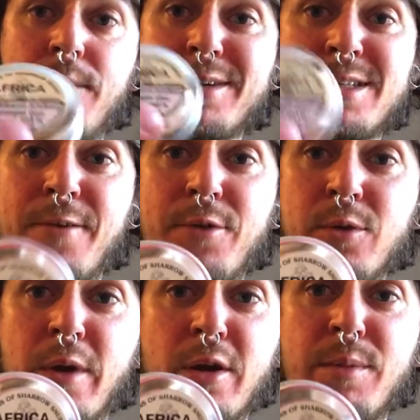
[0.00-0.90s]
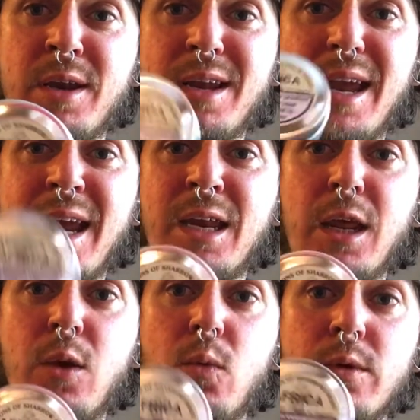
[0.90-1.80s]
Definitely recommend
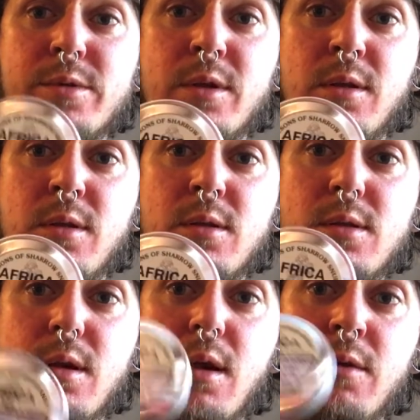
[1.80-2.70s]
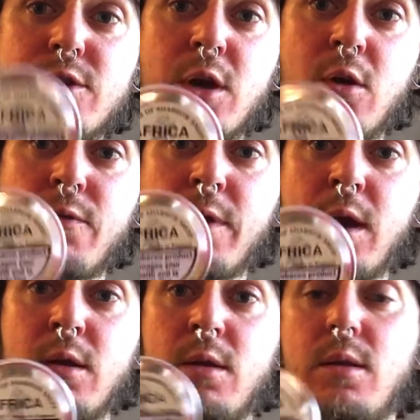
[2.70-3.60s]
any Wilson of Sharrows
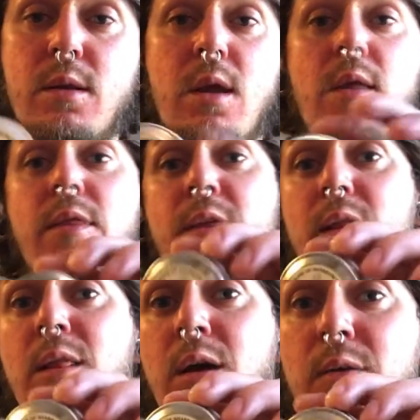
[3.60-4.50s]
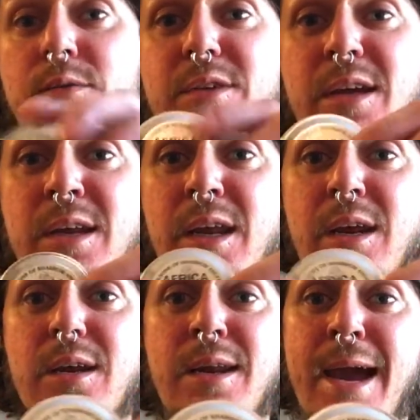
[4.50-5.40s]
fan that loves any
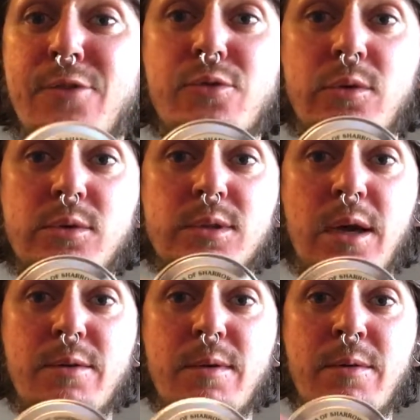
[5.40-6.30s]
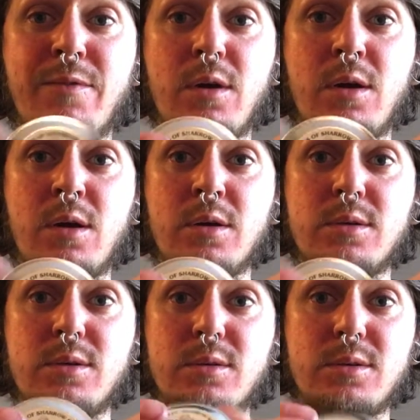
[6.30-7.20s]
natural type of
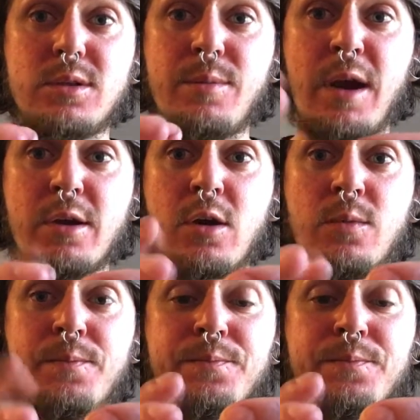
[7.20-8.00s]
tobacco,